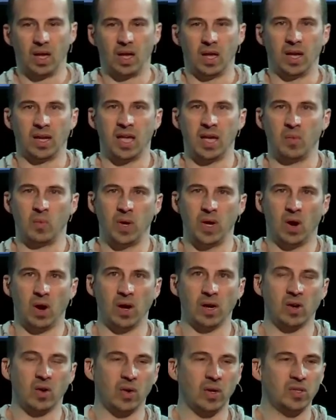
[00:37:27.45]
Again, we are
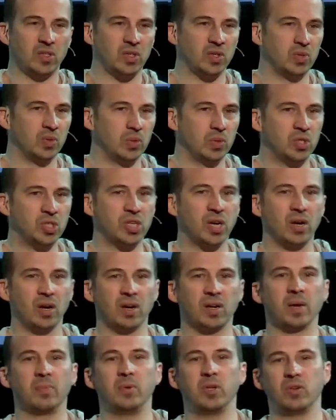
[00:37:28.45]
going to share
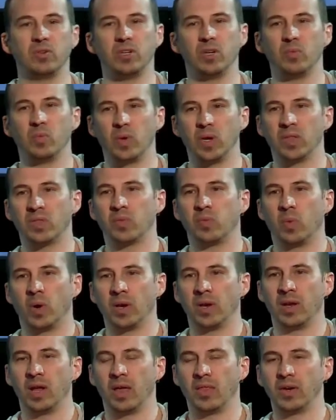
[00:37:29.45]
communion with one
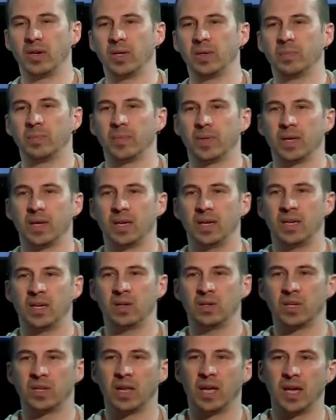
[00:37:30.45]
another here
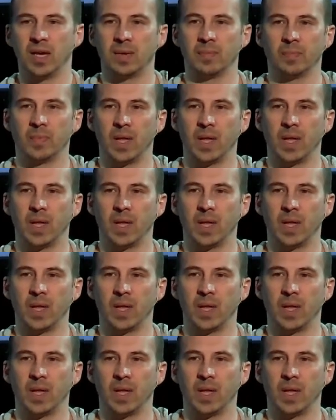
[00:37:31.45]
today.